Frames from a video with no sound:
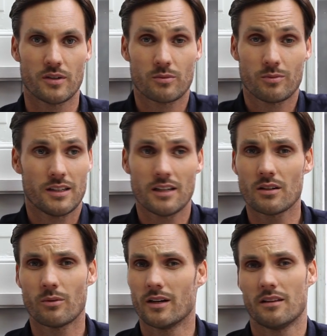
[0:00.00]
Because we didn't
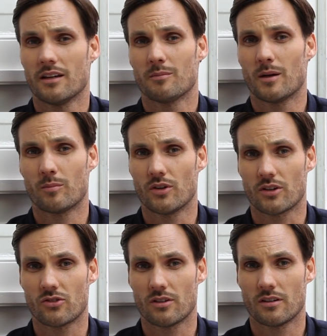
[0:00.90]
know anything about
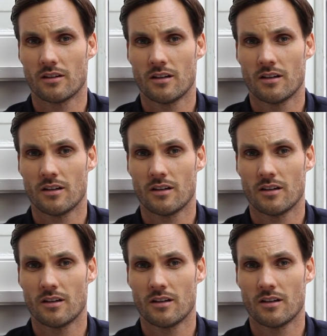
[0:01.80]
production.